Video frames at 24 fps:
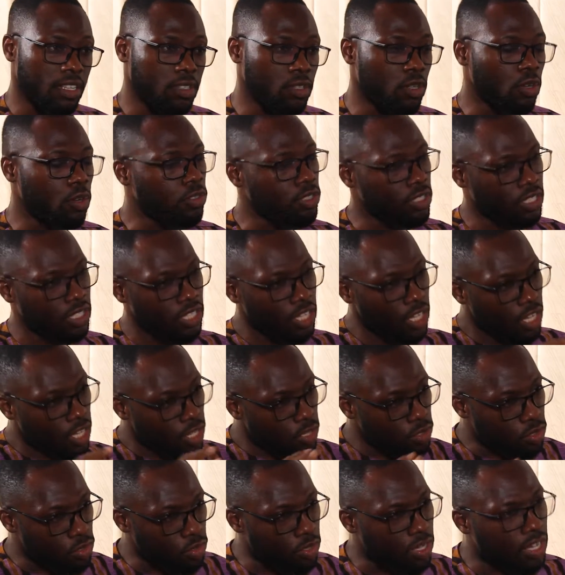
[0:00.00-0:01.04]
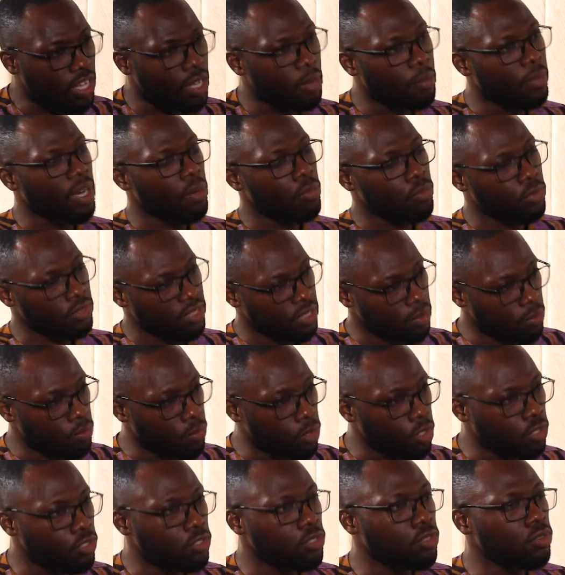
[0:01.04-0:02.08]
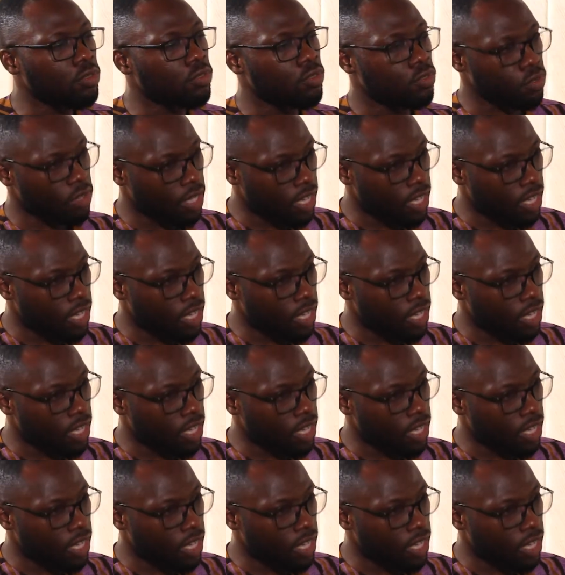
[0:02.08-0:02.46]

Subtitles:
Technology to come up with a module to